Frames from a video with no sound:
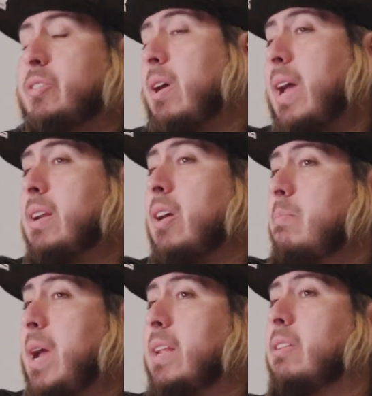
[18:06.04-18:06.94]
So I had
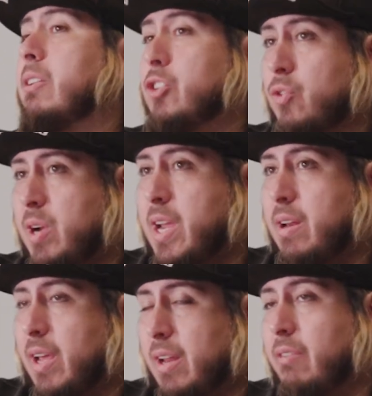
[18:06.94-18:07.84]
gone back there to
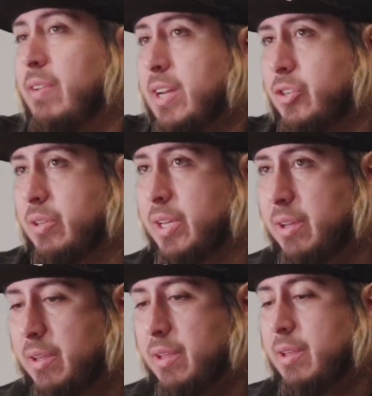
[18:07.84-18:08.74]
train, and
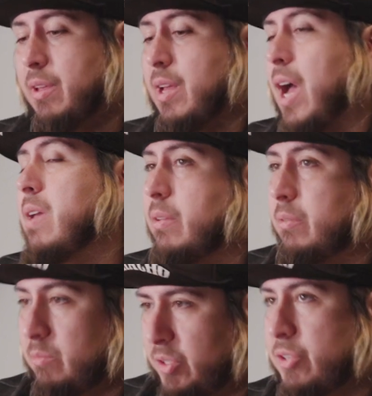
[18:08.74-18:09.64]
eventually
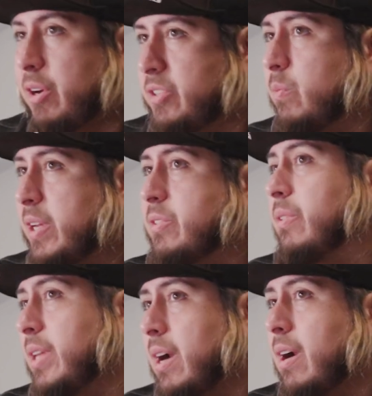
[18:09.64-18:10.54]
I started to
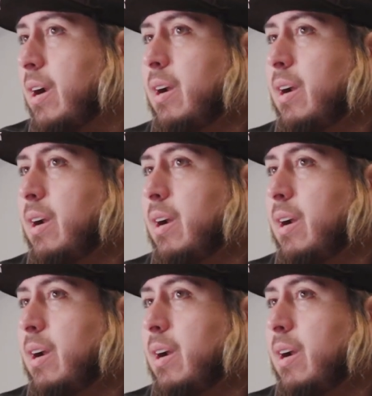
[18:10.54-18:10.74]
wrestle there.